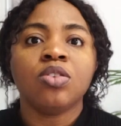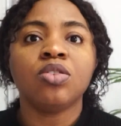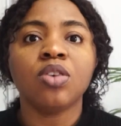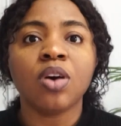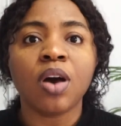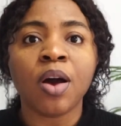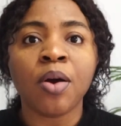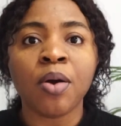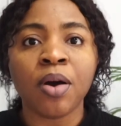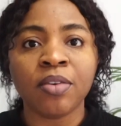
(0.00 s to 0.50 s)
So
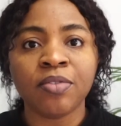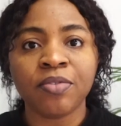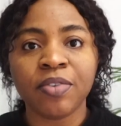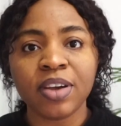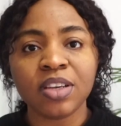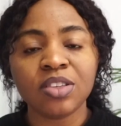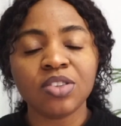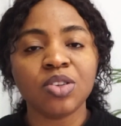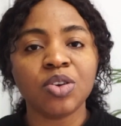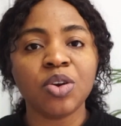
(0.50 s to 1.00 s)
I'll
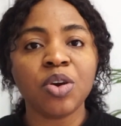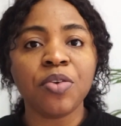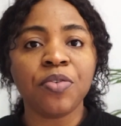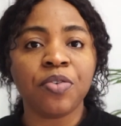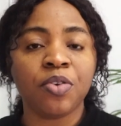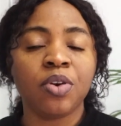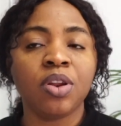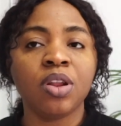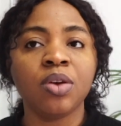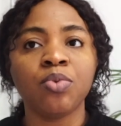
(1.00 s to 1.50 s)
advise you, if
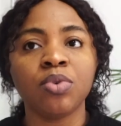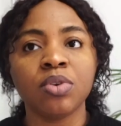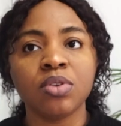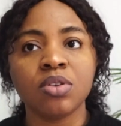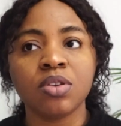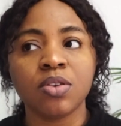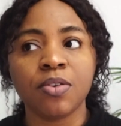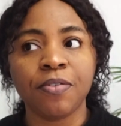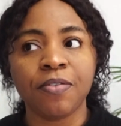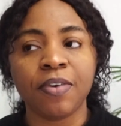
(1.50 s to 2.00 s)
you really want
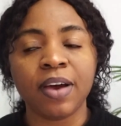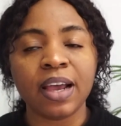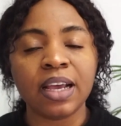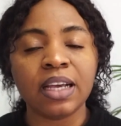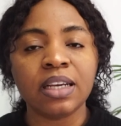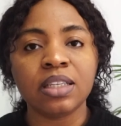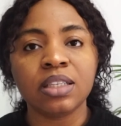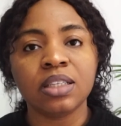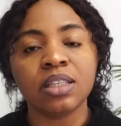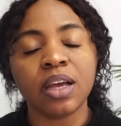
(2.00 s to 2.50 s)
to
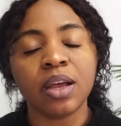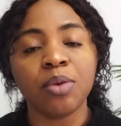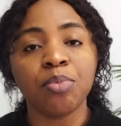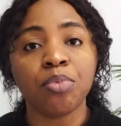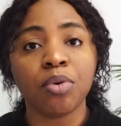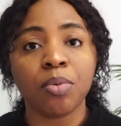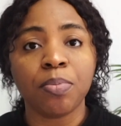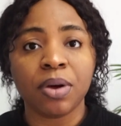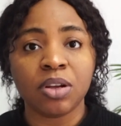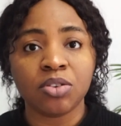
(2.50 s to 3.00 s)
find a
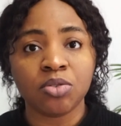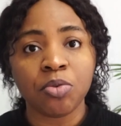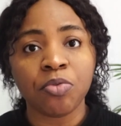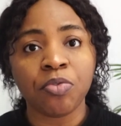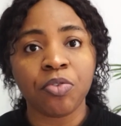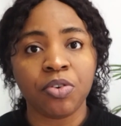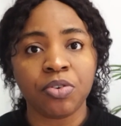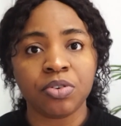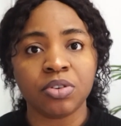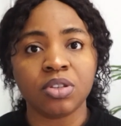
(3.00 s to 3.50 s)
proper job
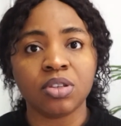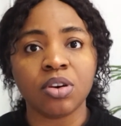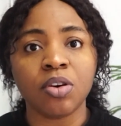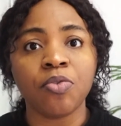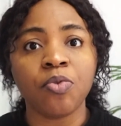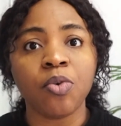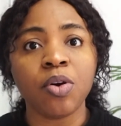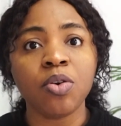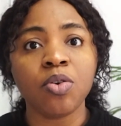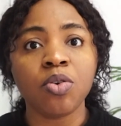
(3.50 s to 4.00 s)
for
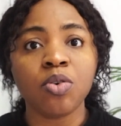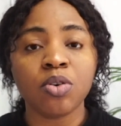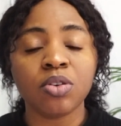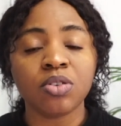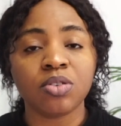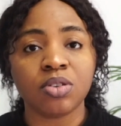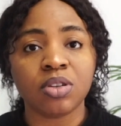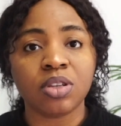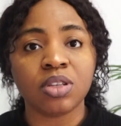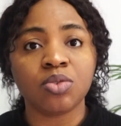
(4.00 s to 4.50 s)
yourself, when you go
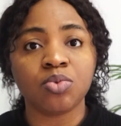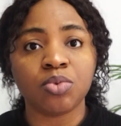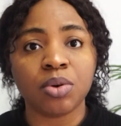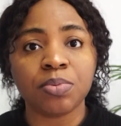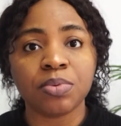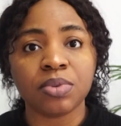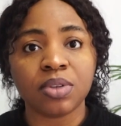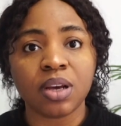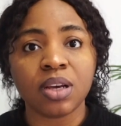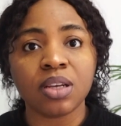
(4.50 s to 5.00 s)
to this
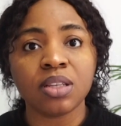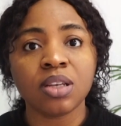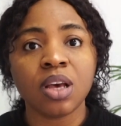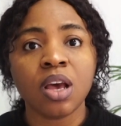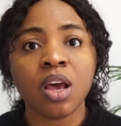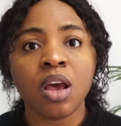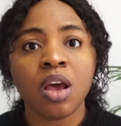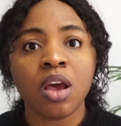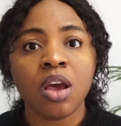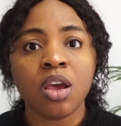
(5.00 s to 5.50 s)
website,
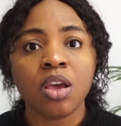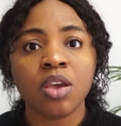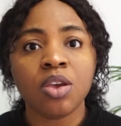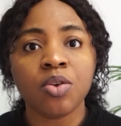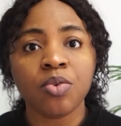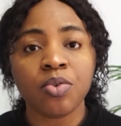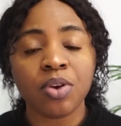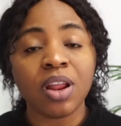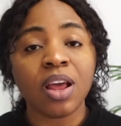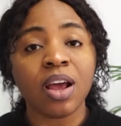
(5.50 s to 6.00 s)

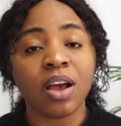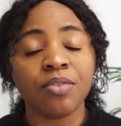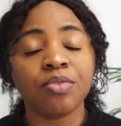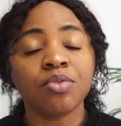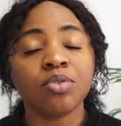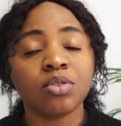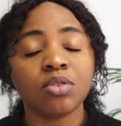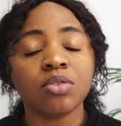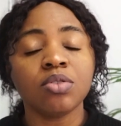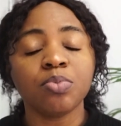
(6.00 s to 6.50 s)
you really have
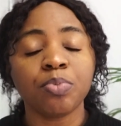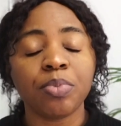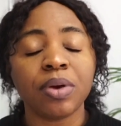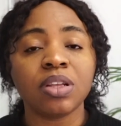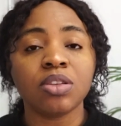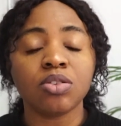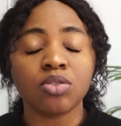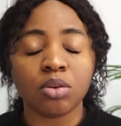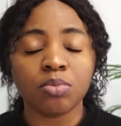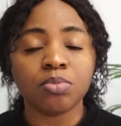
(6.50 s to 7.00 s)
to
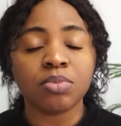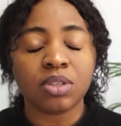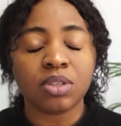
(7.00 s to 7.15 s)
spend some